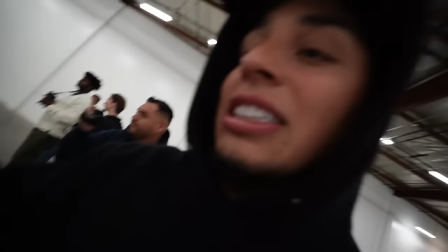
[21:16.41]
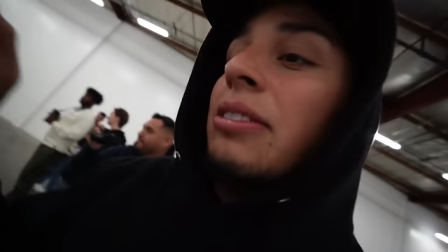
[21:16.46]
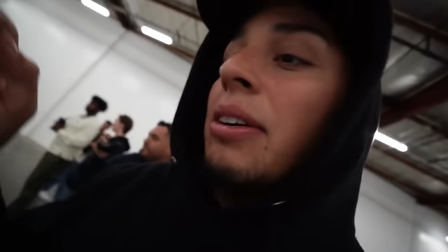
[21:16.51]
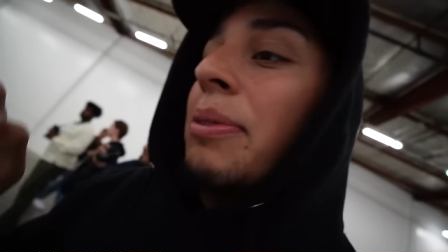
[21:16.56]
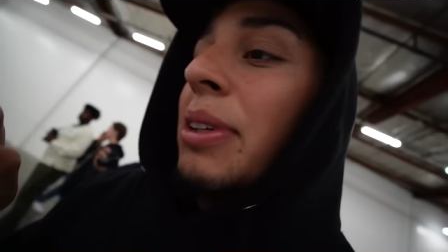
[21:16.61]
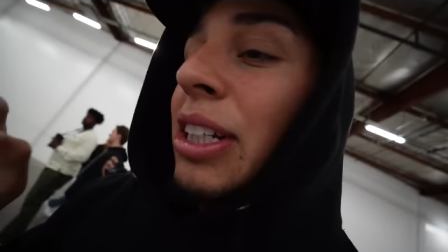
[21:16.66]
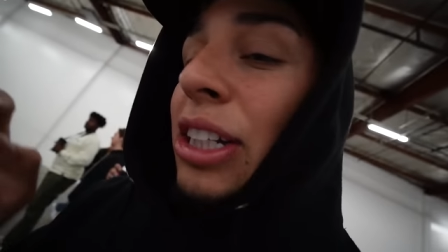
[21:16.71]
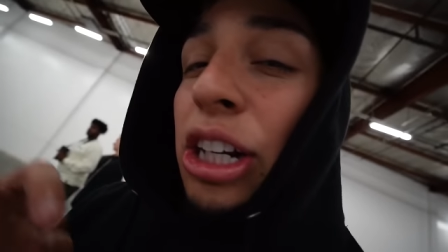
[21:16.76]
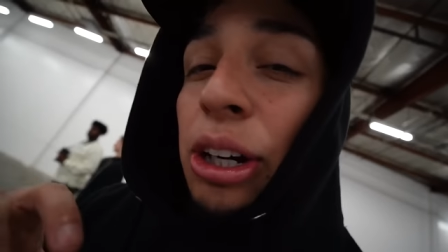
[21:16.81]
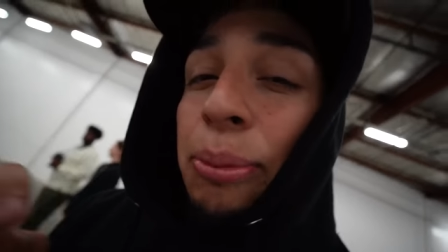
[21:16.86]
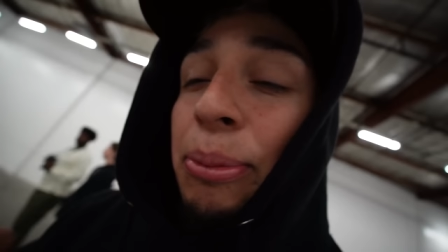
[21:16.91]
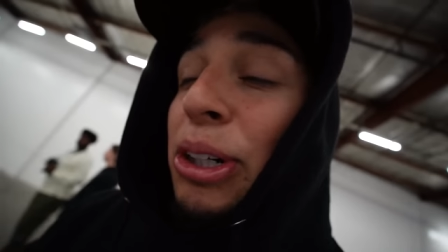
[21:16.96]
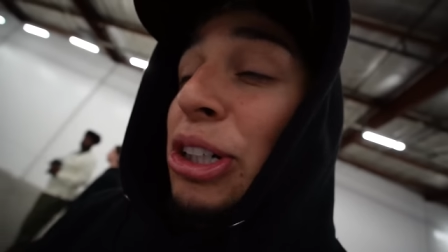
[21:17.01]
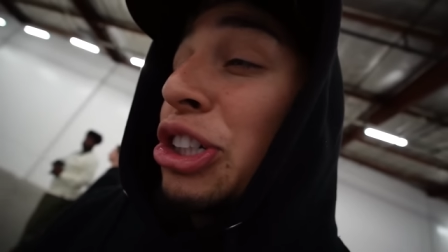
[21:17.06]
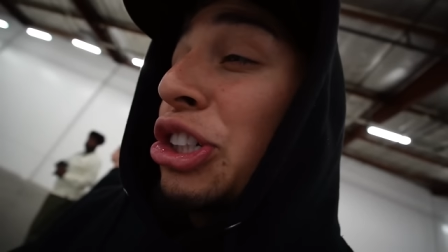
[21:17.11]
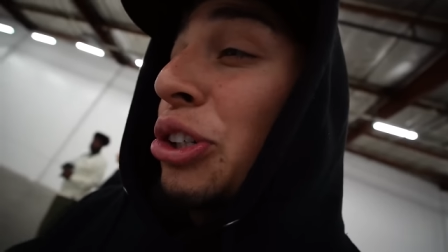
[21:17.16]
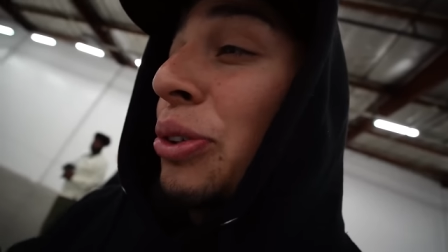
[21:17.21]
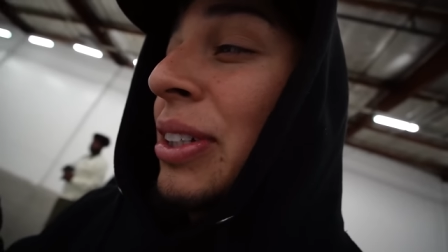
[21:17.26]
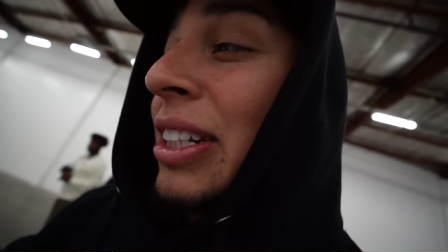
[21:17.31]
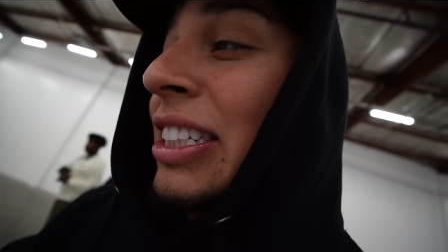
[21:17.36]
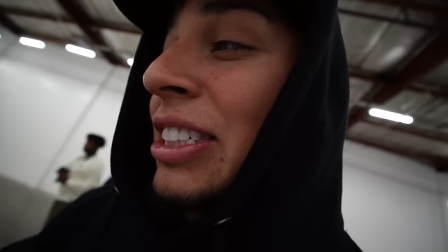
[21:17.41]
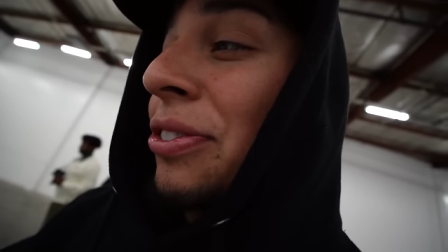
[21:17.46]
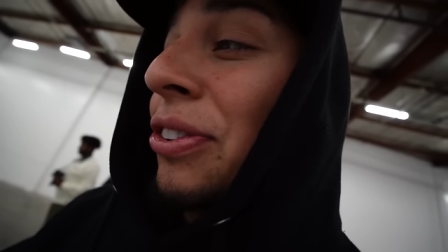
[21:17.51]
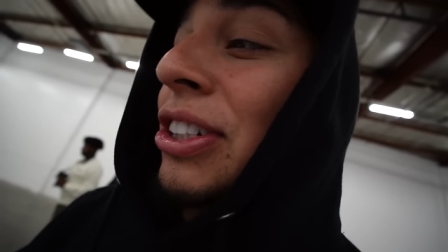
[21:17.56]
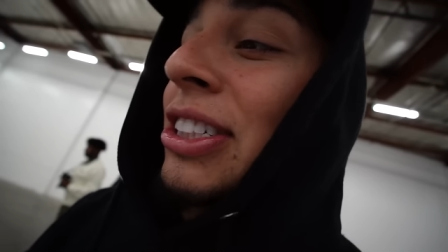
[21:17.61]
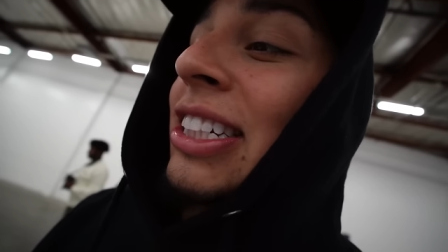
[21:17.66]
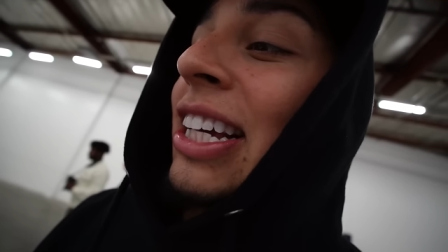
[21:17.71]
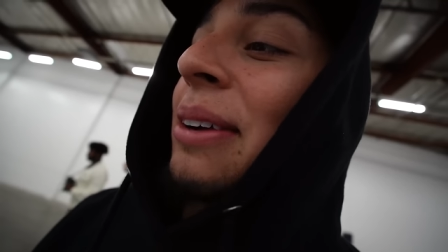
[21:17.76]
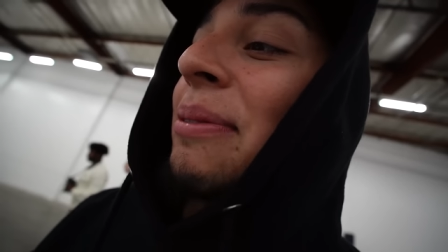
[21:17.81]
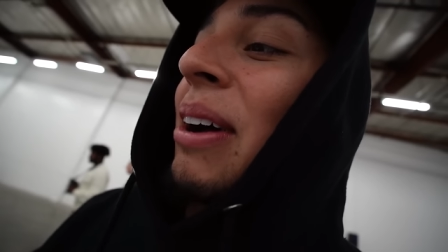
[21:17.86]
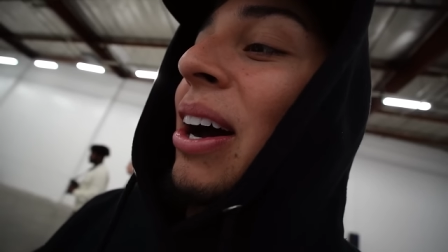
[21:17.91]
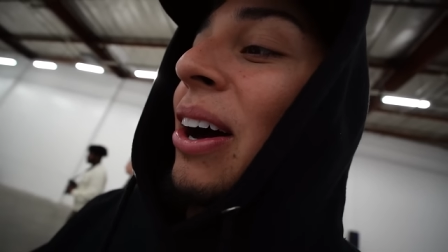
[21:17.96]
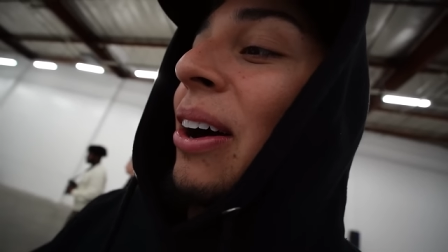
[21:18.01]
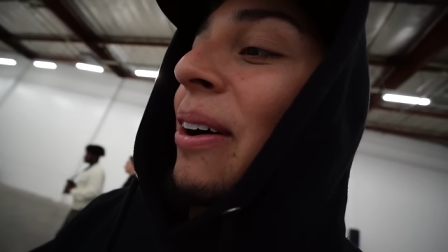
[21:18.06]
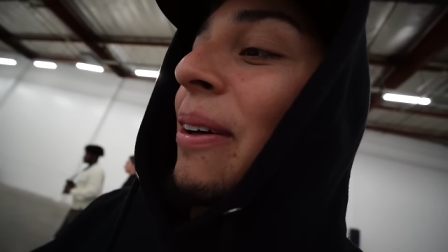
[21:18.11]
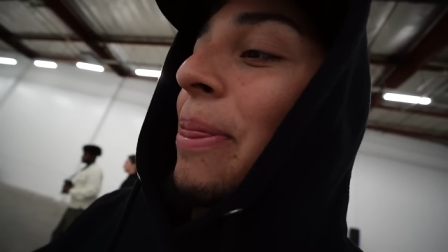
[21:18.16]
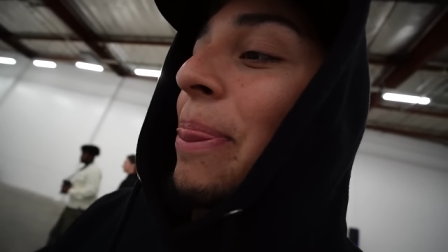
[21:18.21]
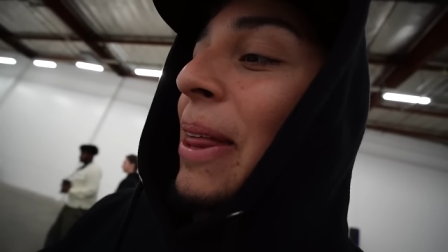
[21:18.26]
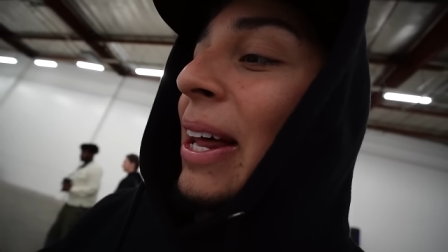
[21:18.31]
guys remember the commercial when these first came out,